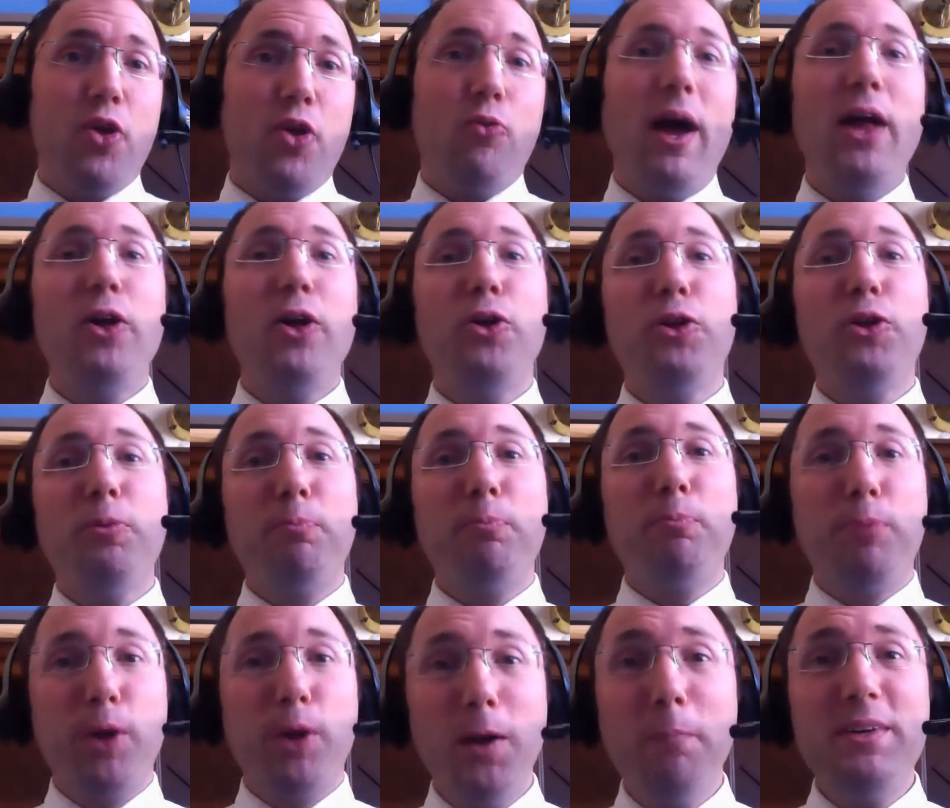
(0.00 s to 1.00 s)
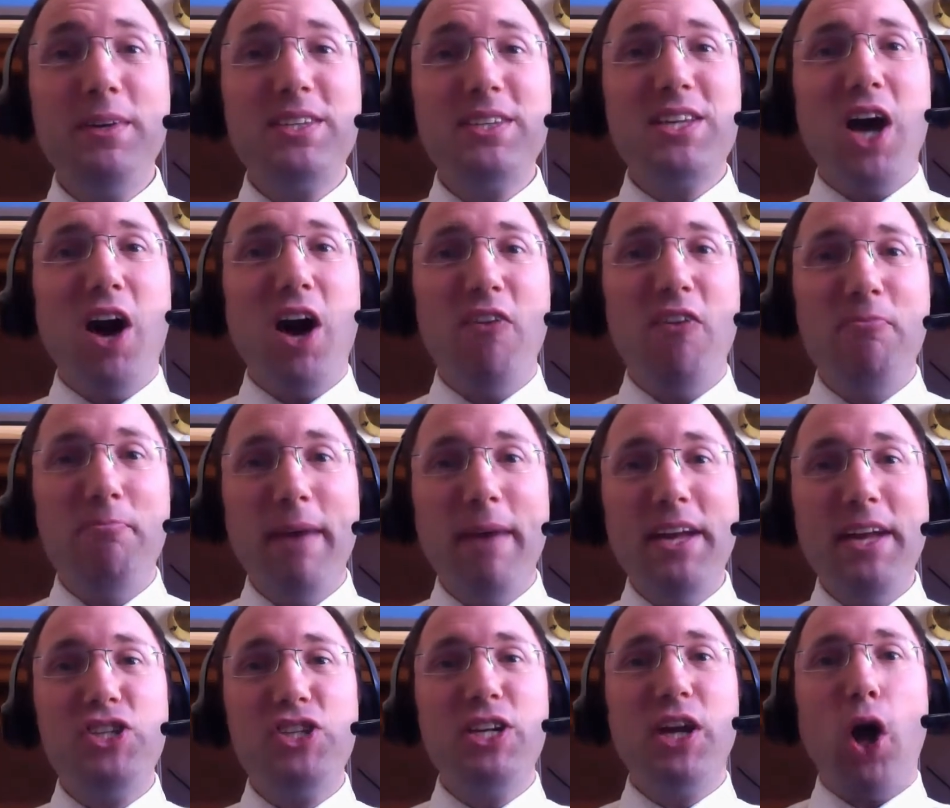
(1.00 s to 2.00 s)
Rather, the purpose of
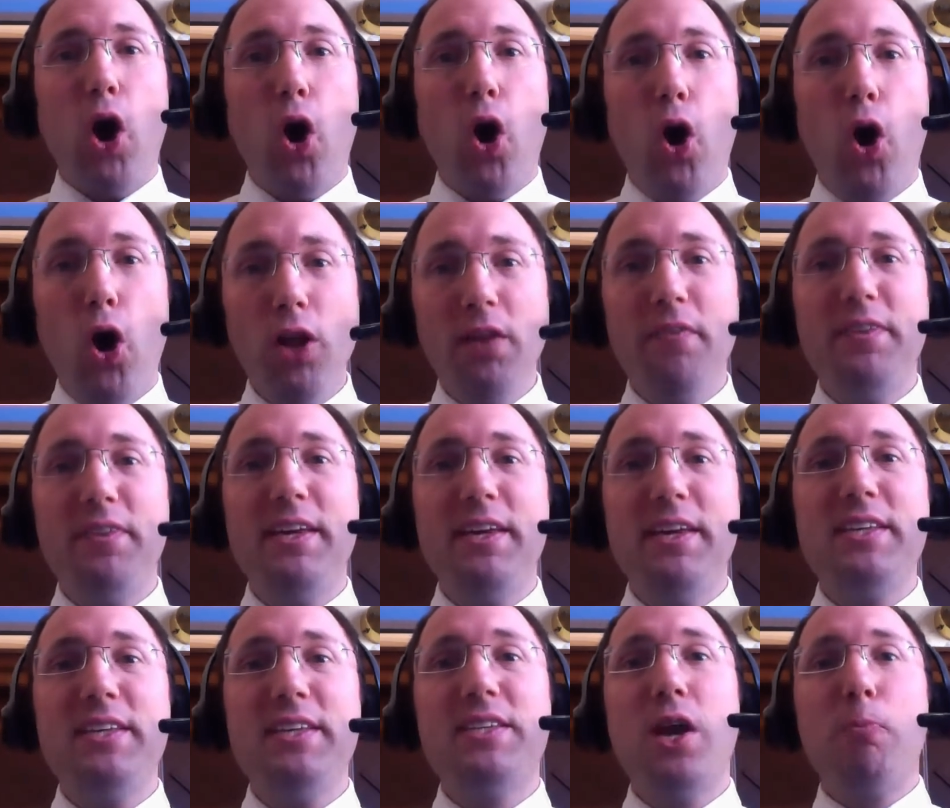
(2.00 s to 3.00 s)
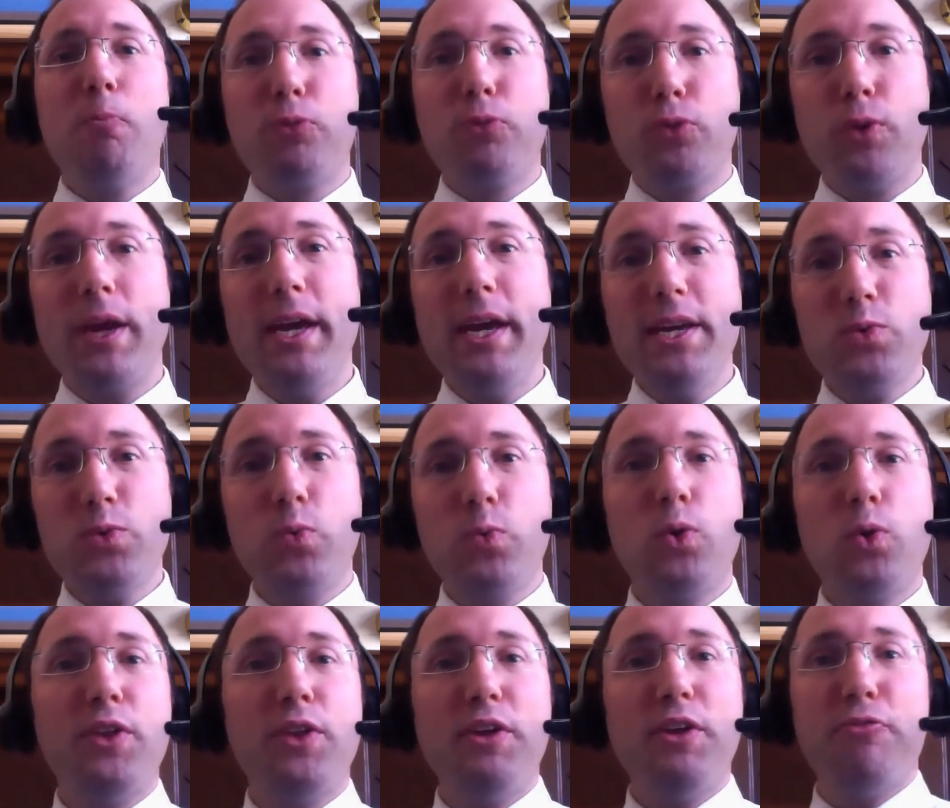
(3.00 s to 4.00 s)
mentioning all of these
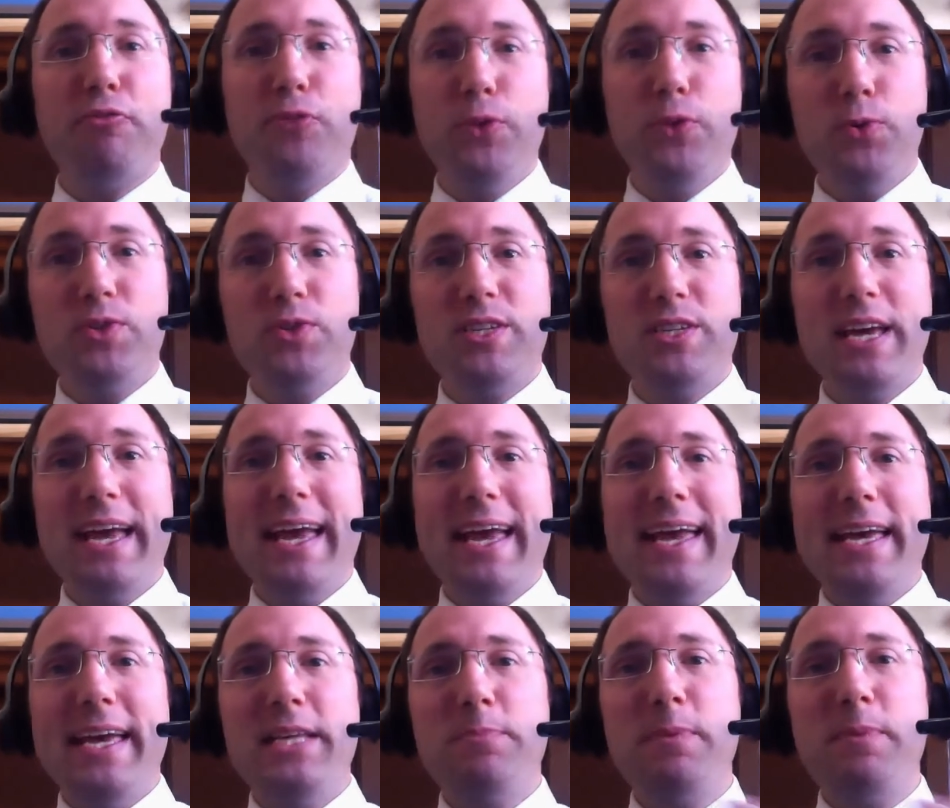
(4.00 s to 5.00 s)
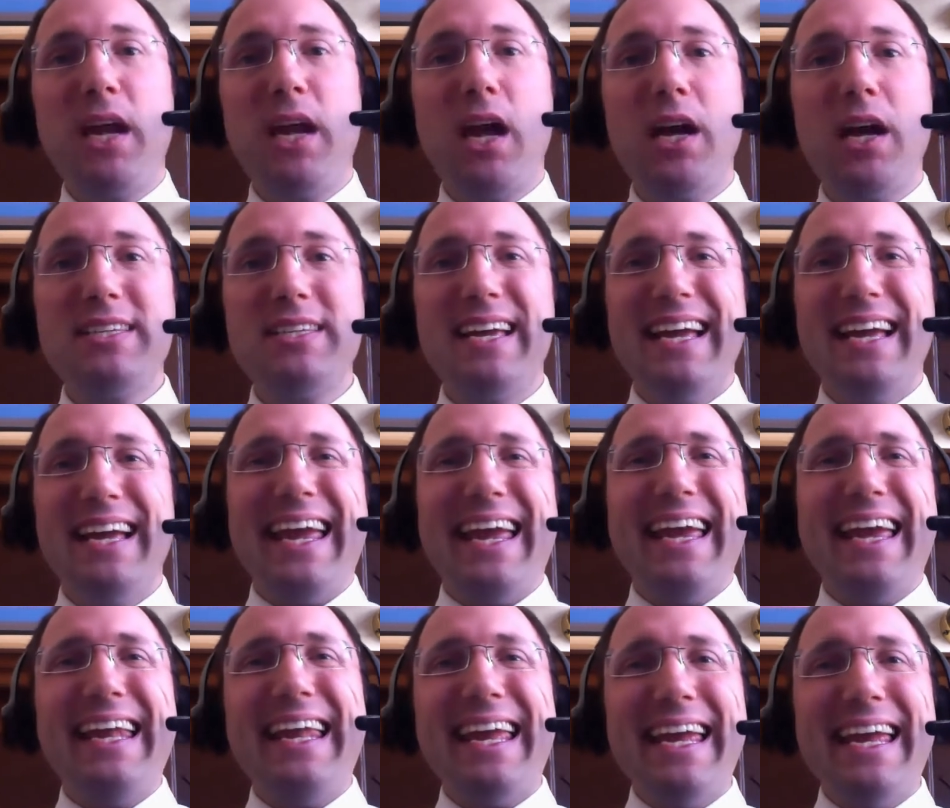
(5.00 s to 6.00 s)
praiseworthy foods is because
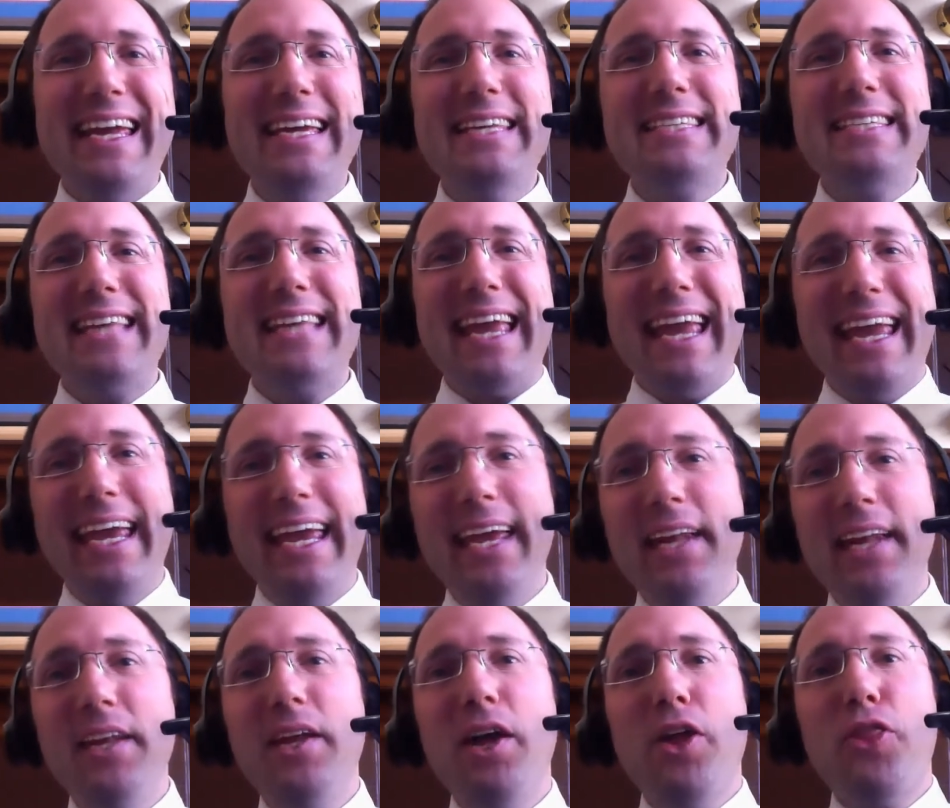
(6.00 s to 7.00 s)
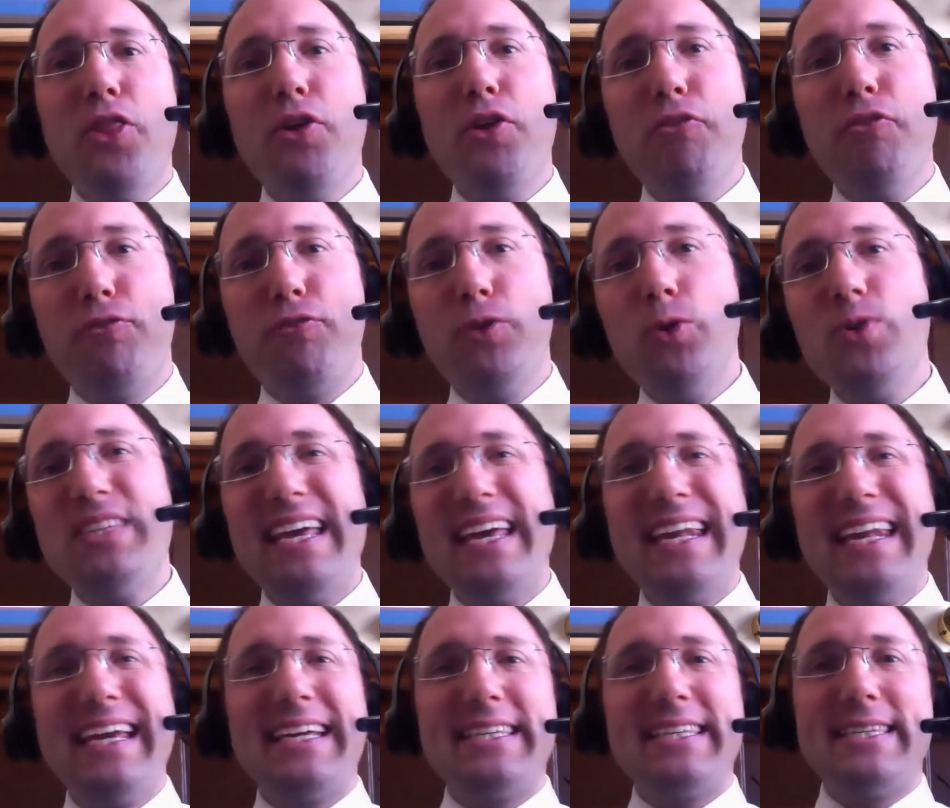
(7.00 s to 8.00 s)
it is in the foods
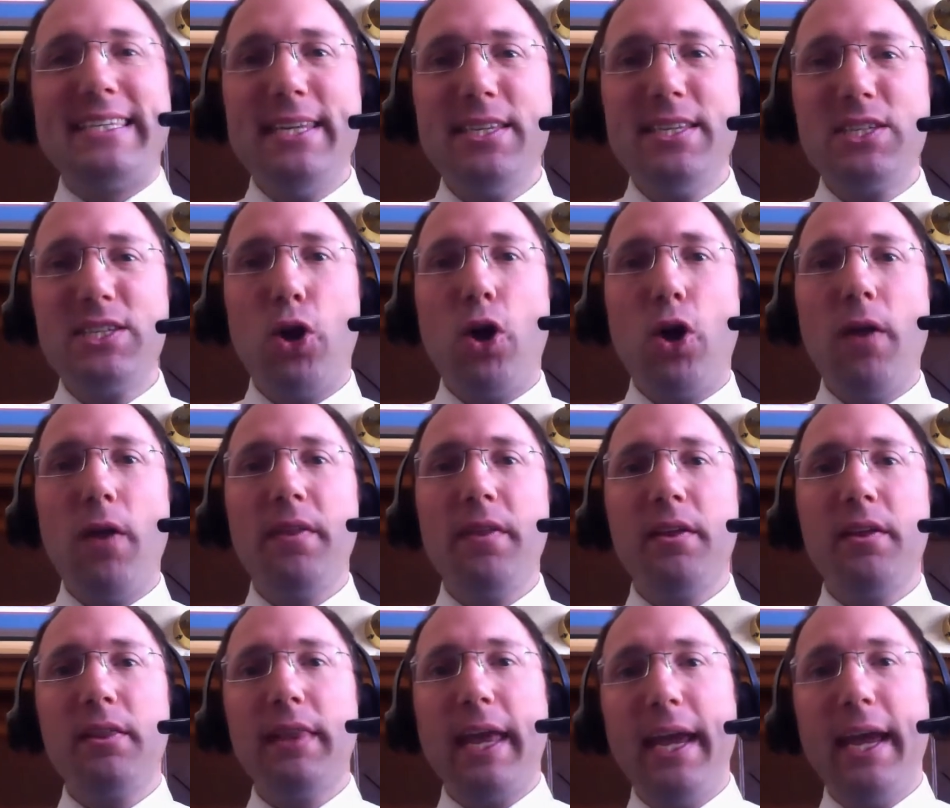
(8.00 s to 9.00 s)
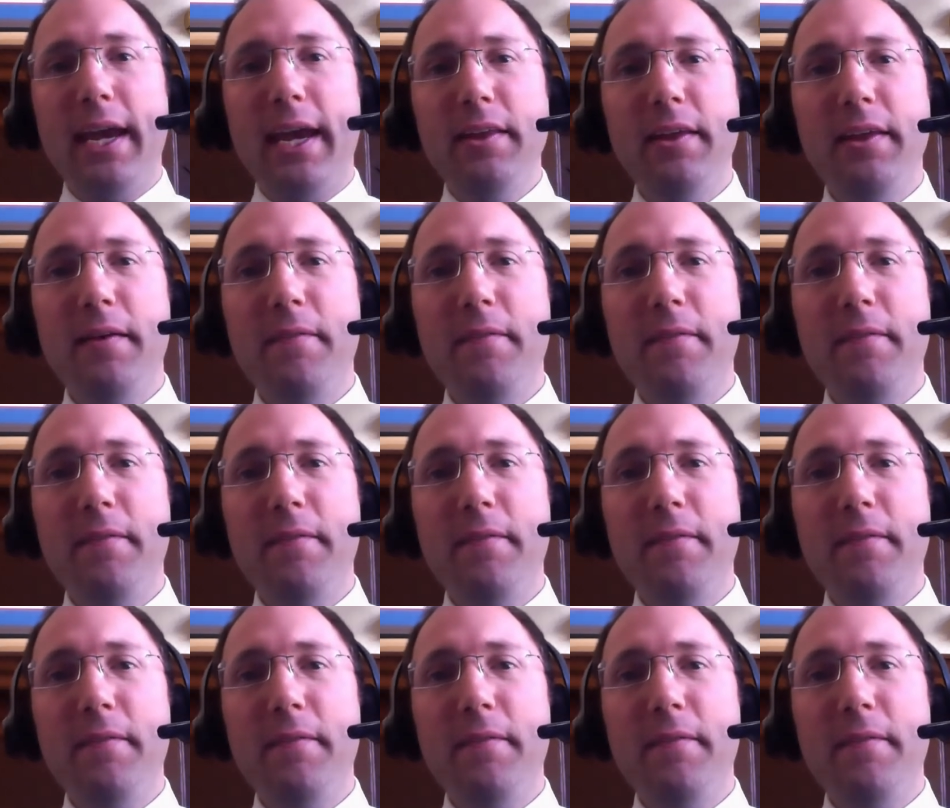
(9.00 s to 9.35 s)
that exist on the land